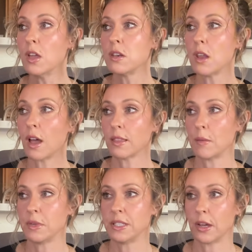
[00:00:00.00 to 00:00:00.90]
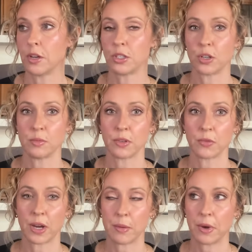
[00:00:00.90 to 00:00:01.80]
not let me down in terms of
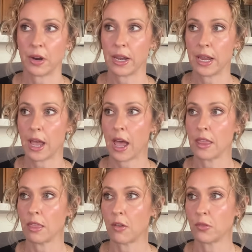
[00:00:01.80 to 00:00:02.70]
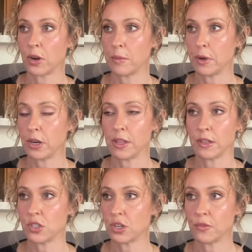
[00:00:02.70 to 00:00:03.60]
cranberry. I love cranberry
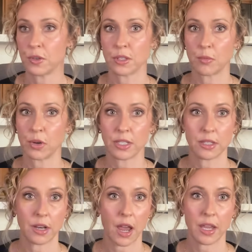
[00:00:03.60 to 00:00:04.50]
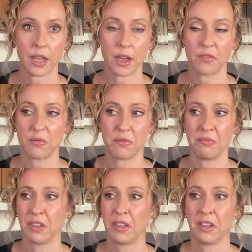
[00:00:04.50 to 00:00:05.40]
this year for some reason. I have
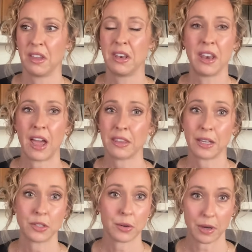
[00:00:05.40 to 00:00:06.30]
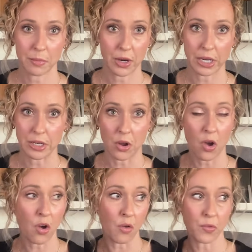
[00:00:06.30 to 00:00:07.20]
not liked cranberry at
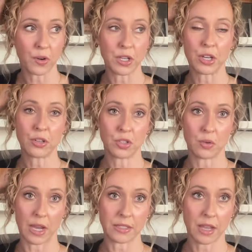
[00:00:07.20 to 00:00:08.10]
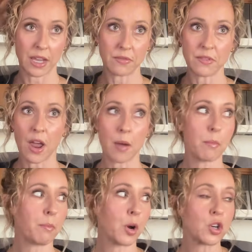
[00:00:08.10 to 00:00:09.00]
all for years, you guys. I have not
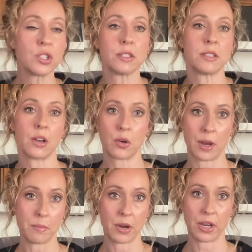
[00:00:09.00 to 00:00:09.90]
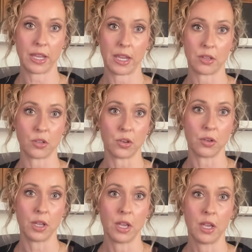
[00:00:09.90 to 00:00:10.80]
purchased a cranberry
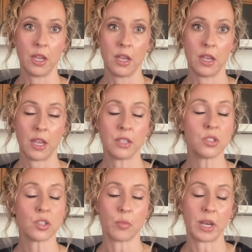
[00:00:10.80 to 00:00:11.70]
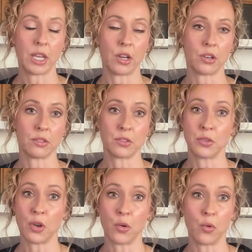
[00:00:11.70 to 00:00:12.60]
candle in so many years.
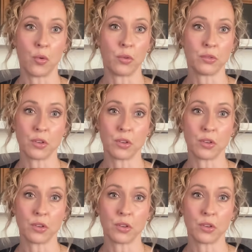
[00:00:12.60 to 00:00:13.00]
No